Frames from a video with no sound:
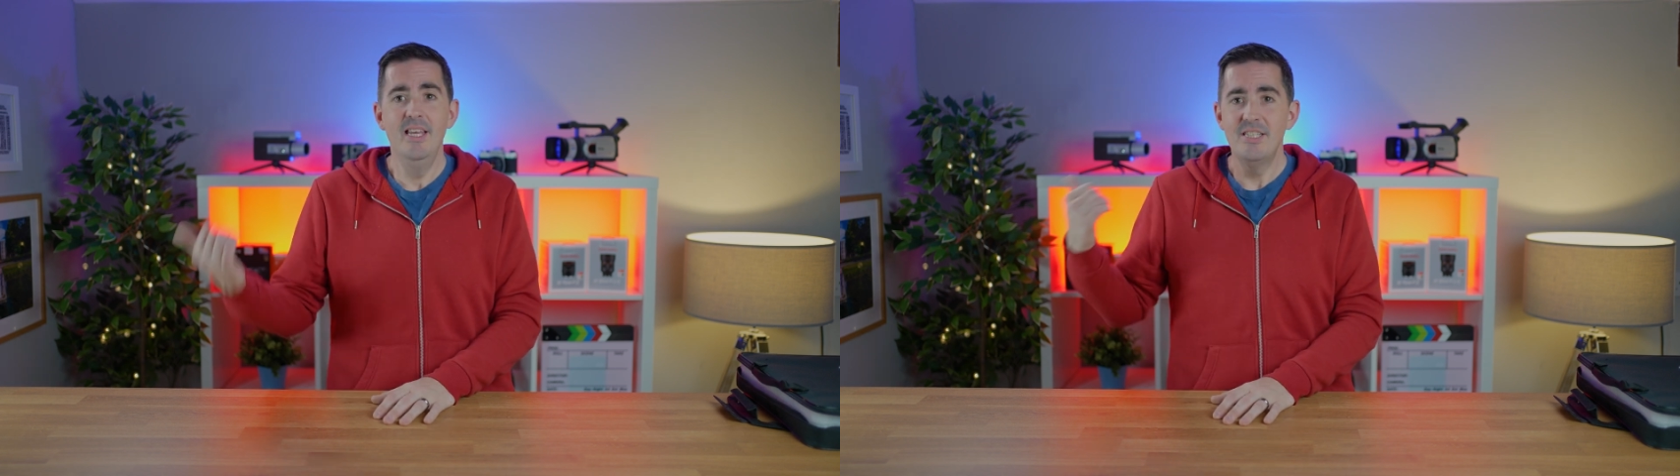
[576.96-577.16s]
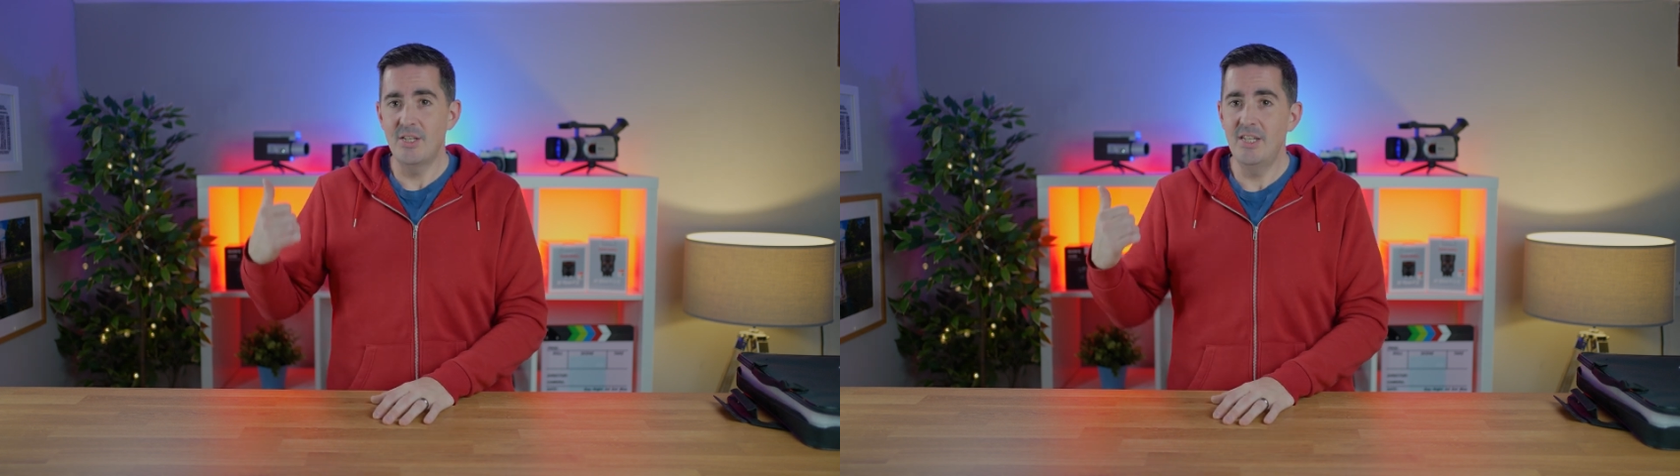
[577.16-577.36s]

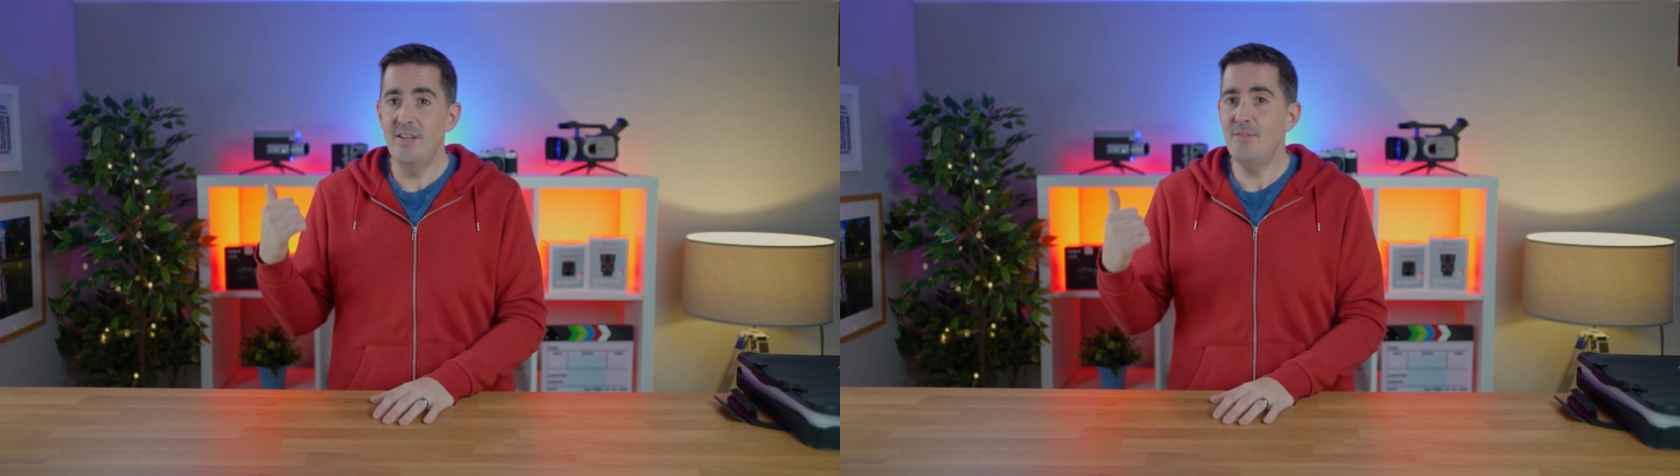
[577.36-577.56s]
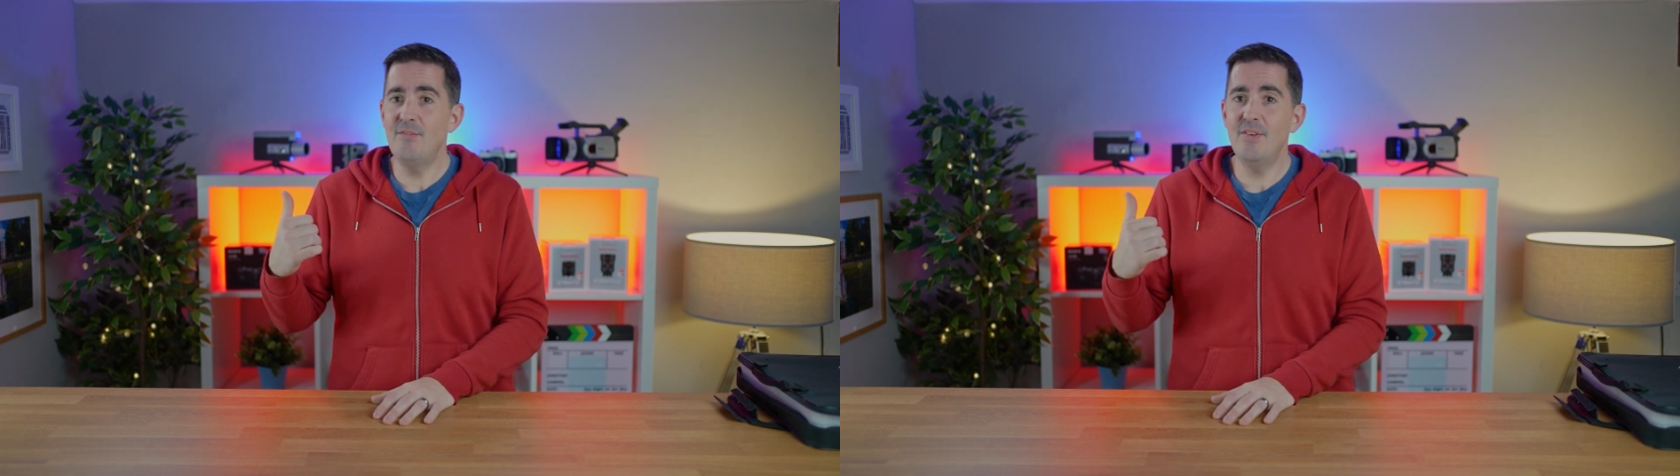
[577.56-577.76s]
So the
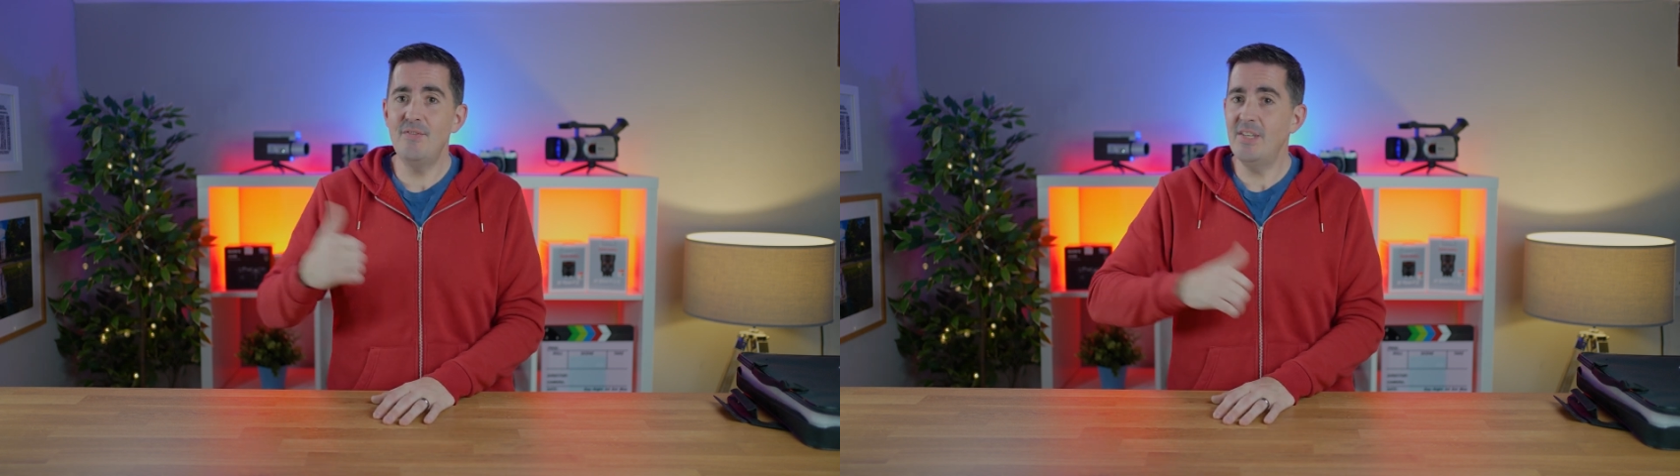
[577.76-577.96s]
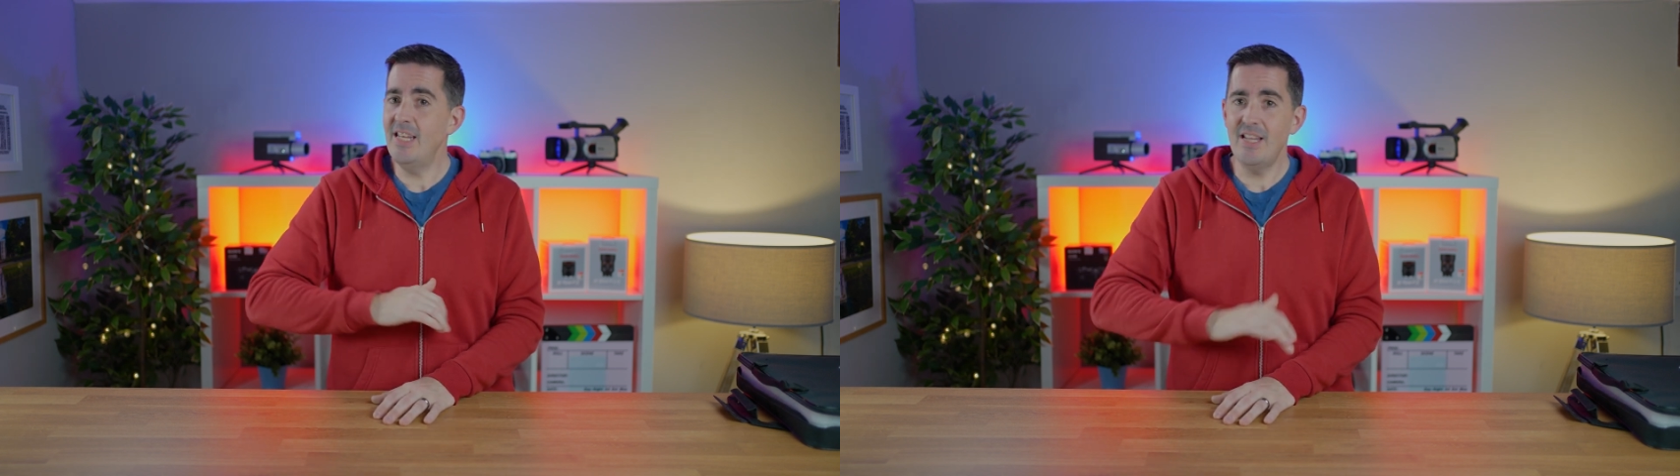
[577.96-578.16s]
Nifty
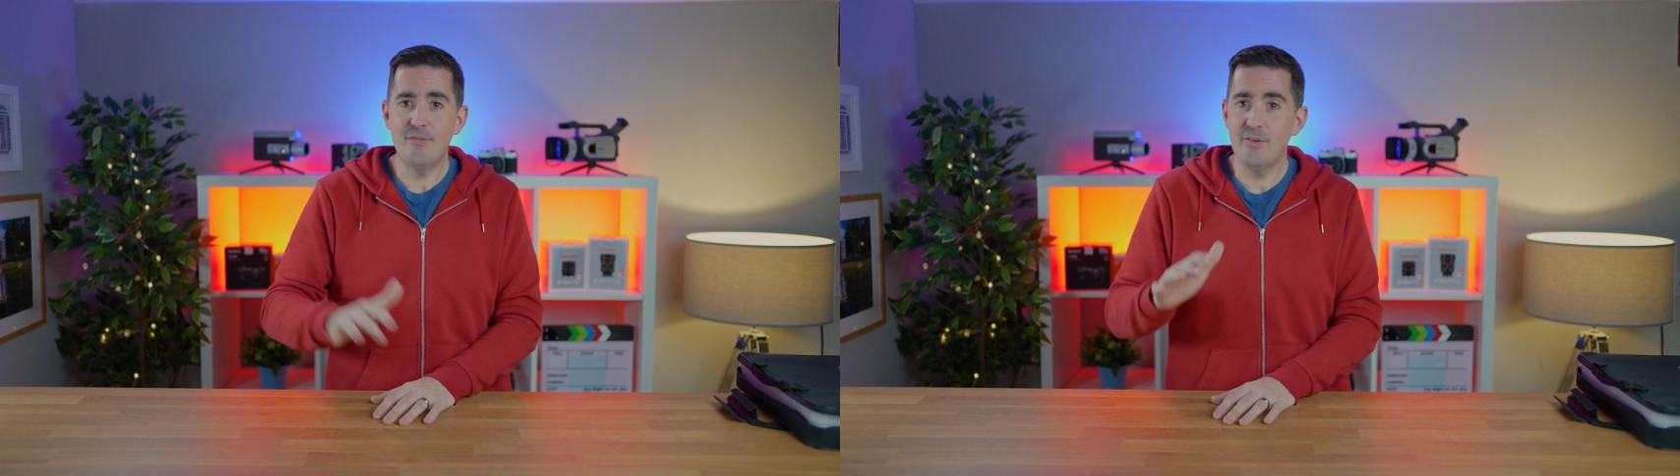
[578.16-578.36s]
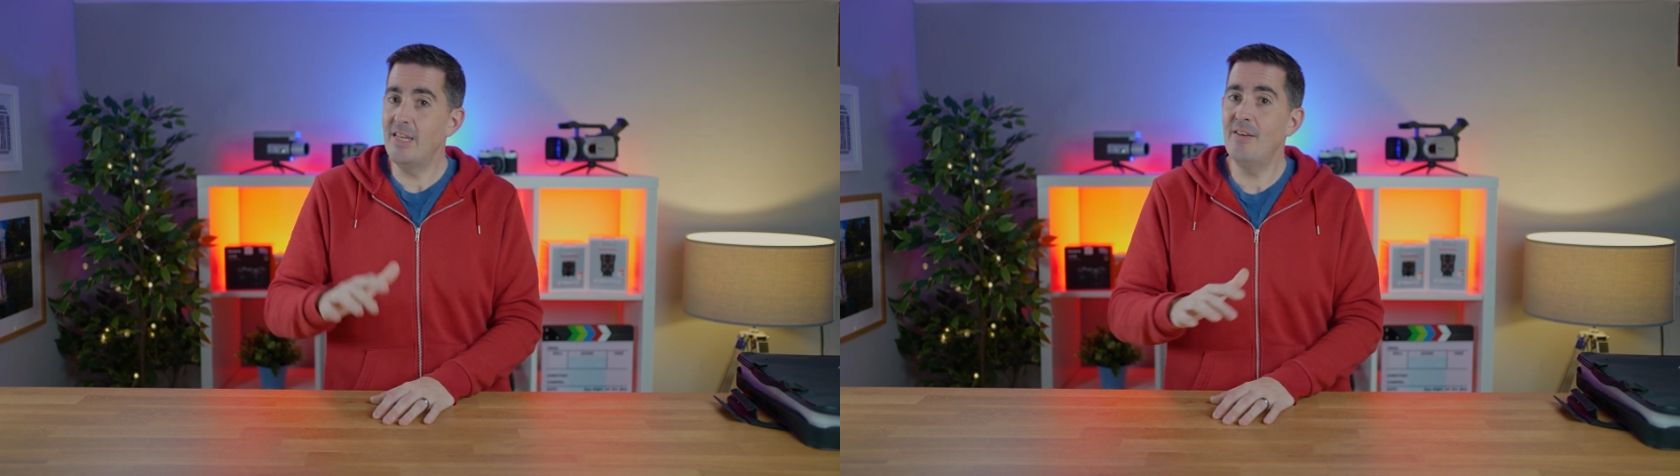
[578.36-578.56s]
50, that
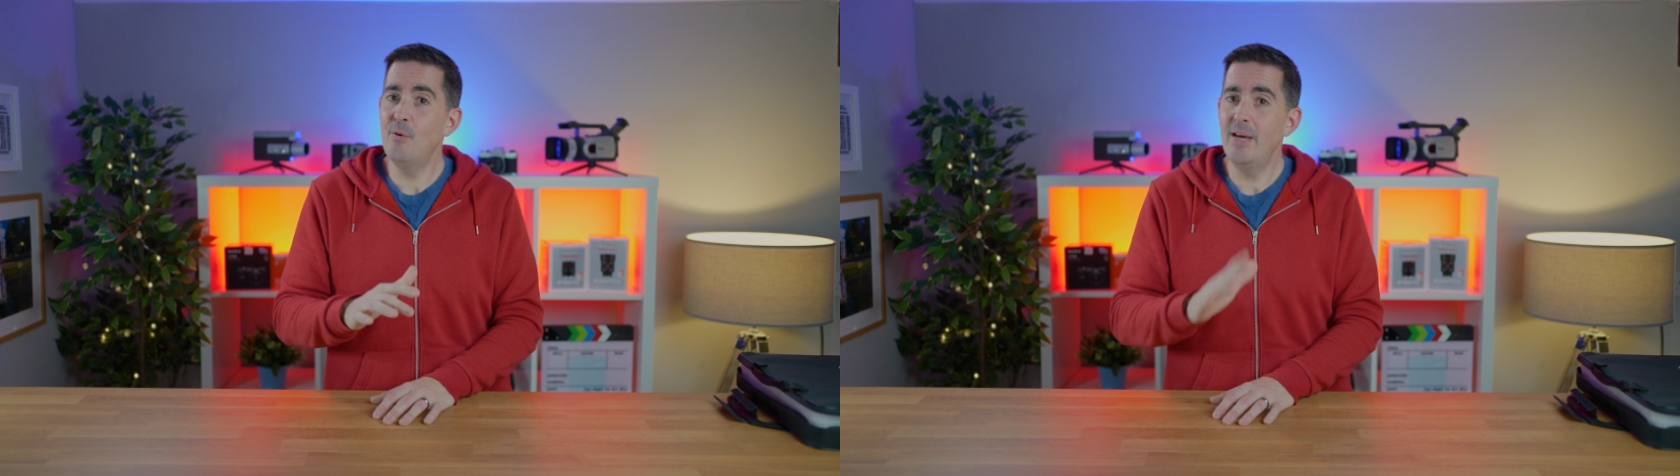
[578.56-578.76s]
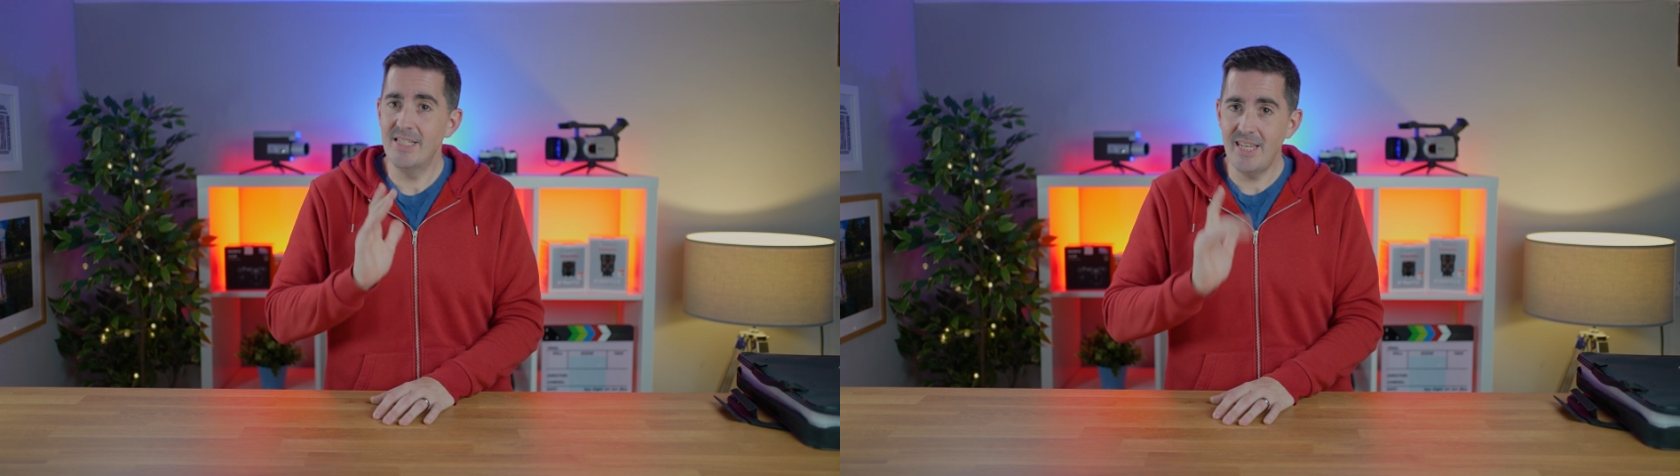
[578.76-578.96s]
free
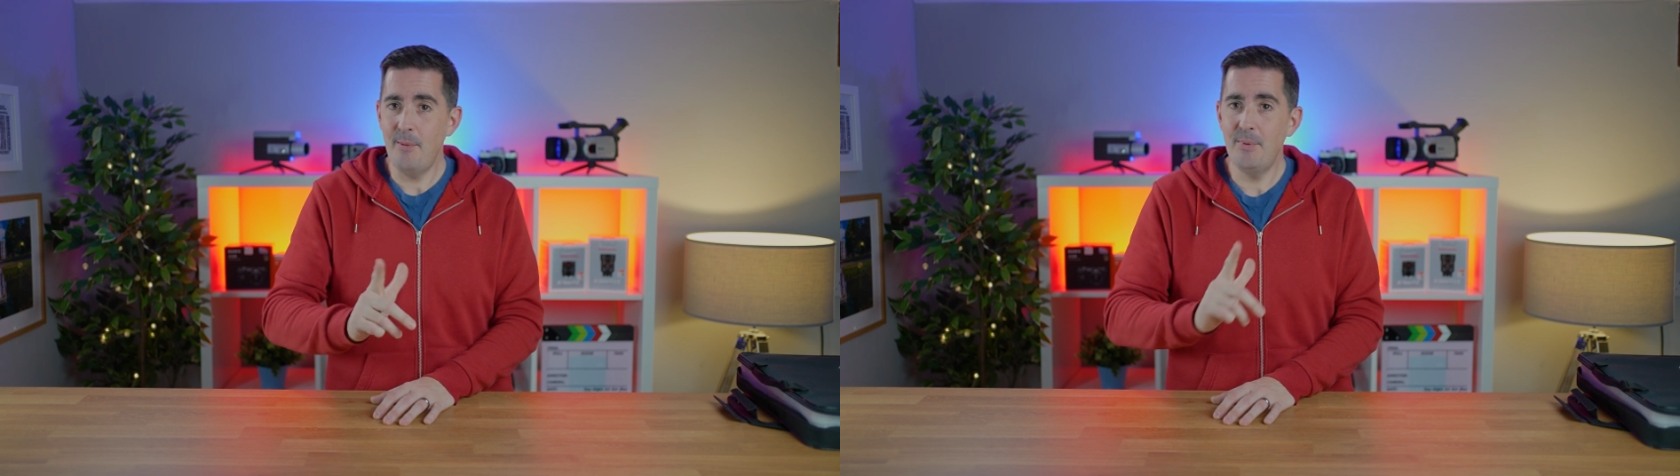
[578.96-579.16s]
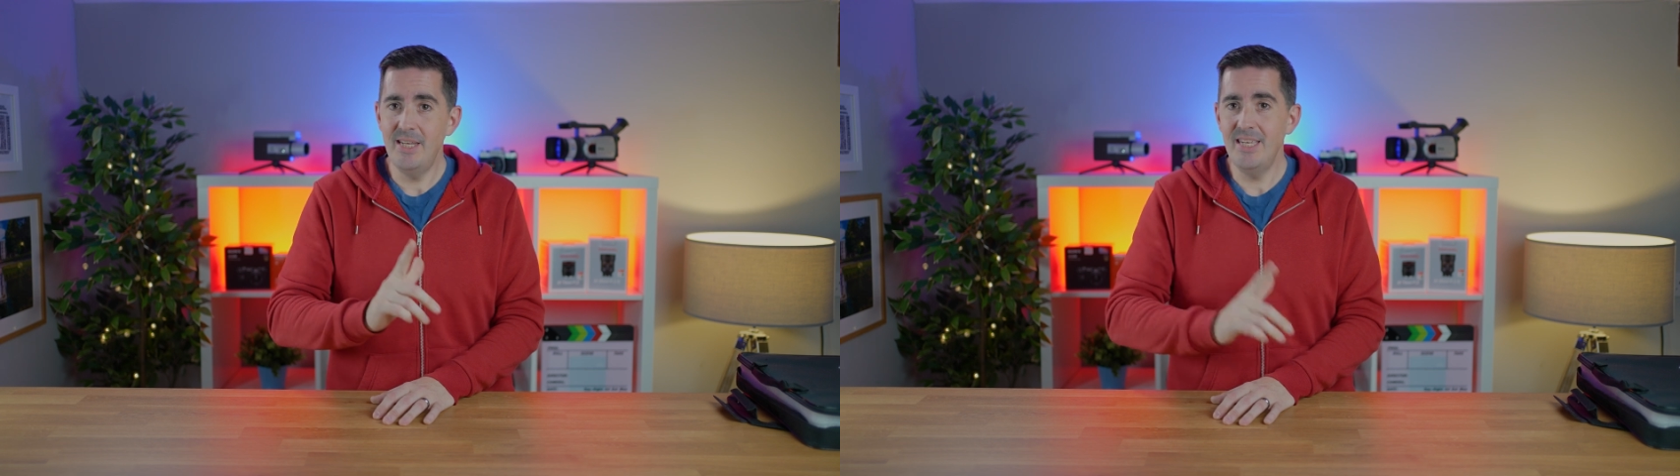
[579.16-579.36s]
giveaway is
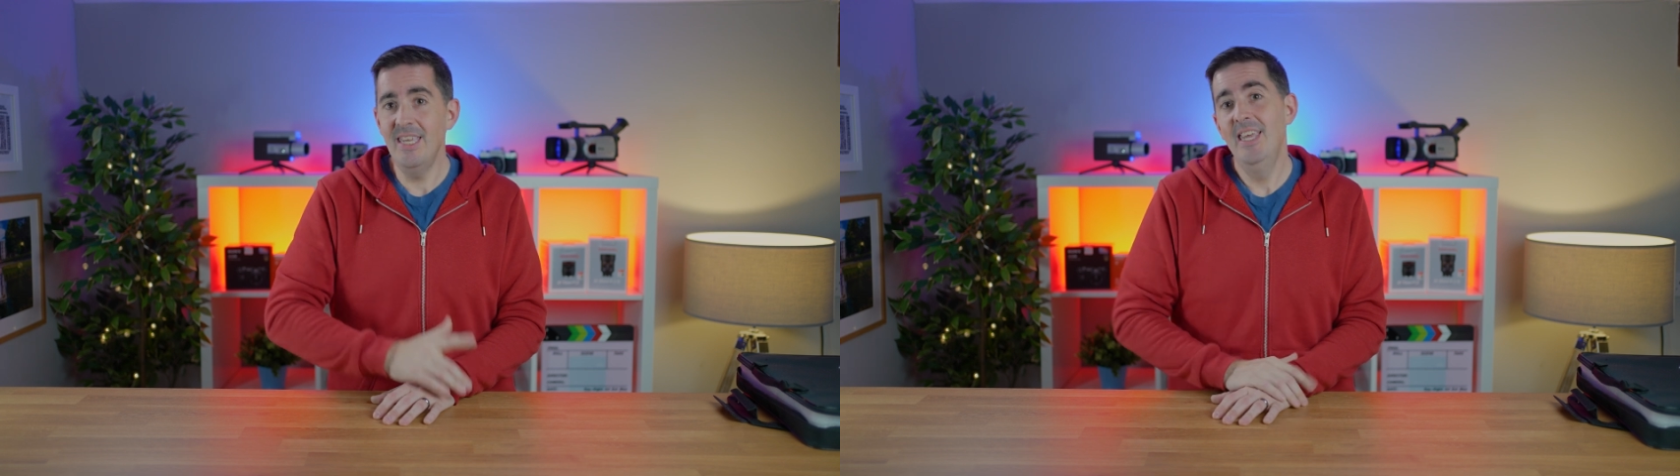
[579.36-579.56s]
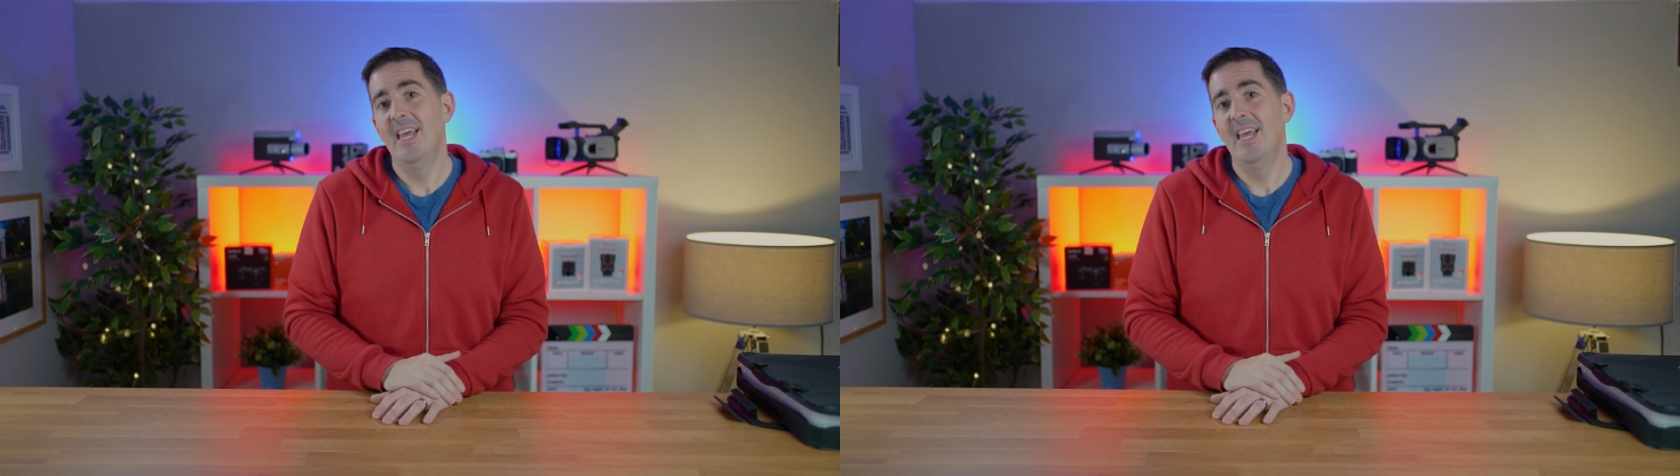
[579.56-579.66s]
happening,